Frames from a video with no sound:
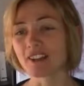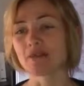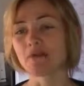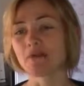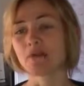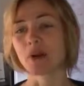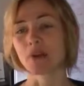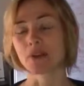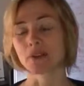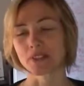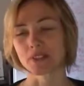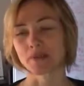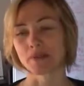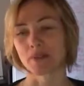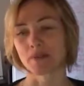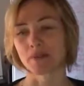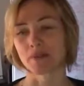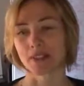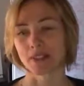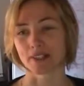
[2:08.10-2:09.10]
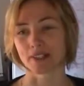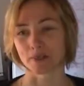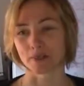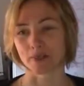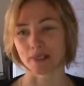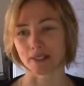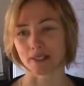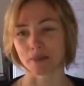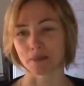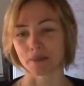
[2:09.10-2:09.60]
most about being a
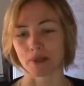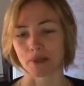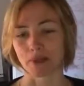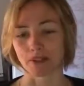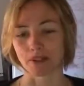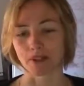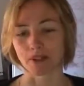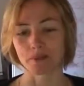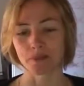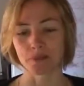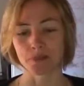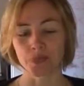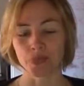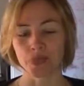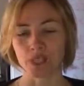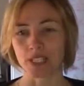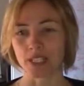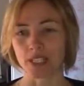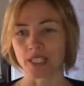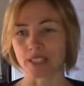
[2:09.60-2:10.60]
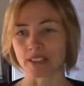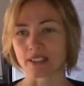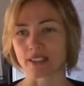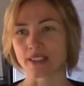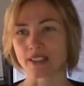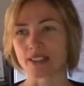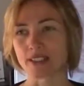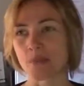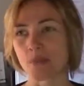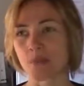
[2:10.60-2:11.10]
spending planner
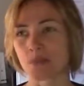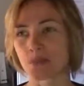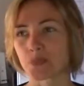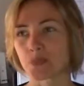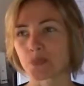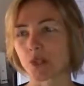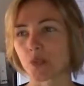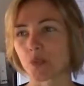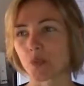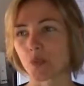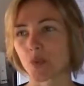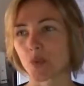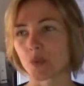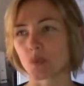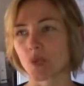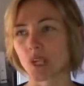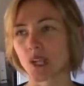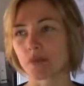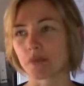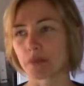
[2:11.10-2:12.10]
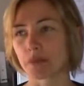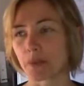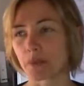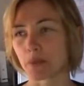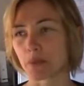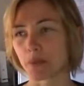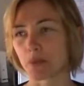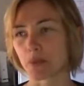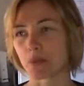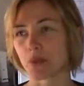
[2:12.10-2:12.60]
is when we have
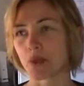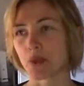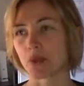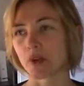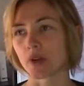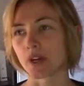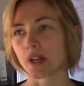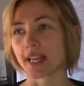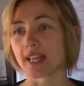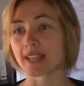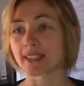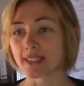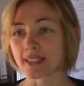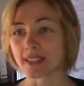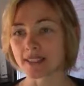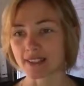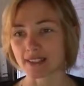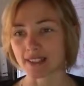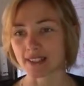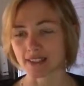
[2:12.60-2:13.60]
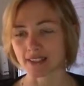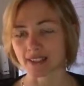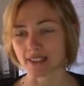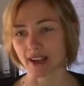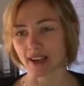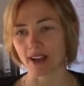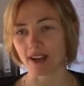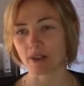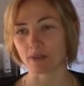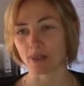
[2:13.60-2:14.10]
people who are hesitant to
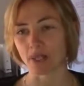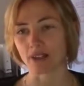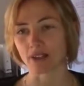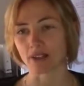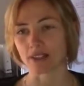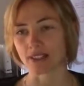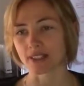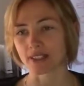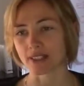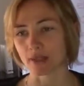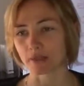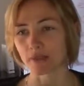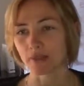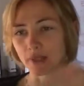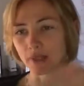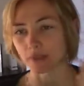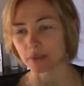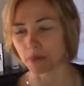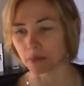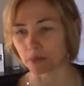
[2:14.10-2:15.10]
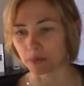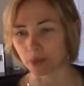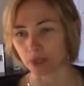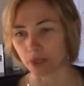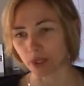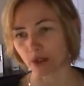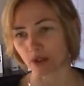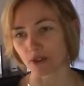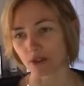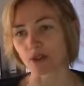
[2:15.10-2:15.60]
start because it's something they've been
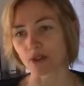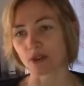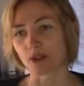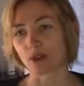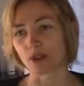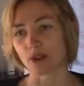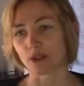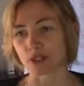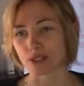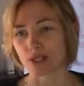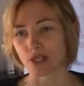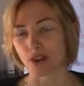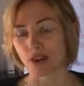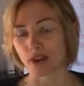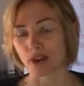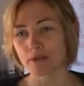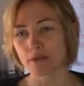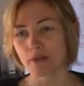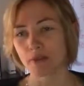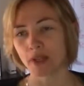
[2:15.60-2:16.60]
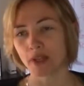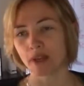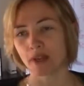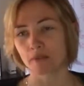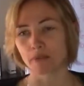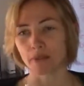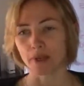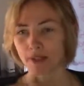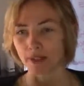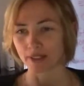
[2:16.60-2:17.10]
putting off for a long time,
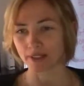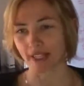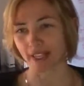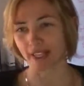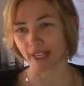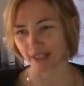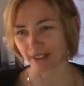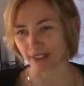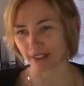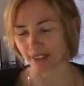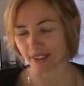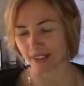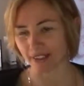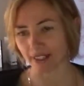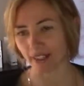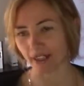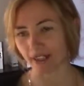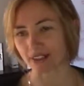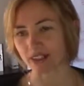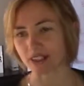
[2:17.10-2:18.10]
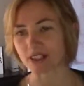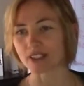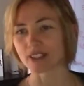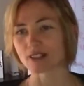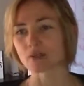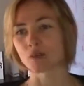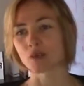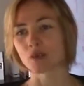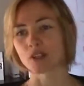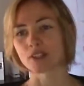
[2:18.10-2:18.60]
burying their head in the sand, just
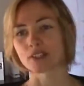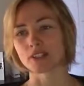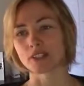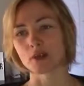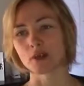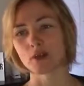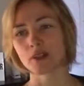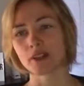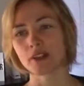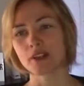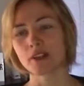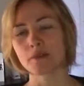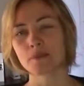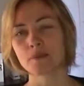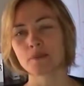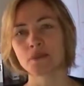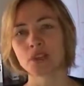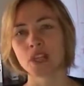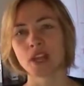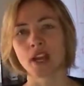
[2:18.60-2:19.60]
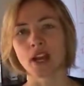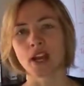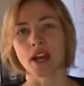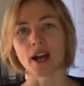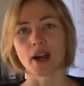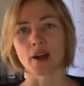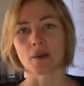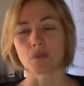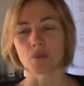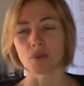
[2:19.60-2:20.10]
didn't want to deal with it.
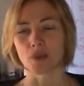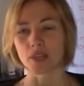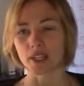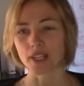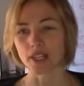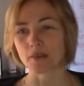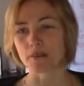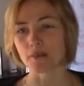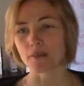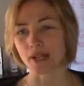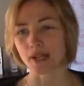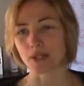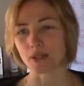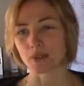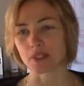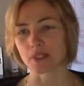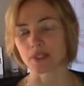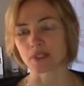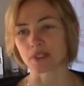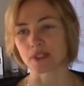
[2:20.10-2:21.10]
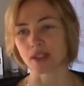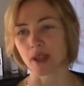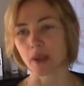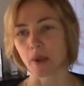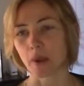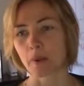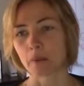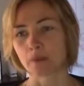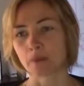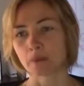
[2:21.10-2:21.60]
When they come back to us and say,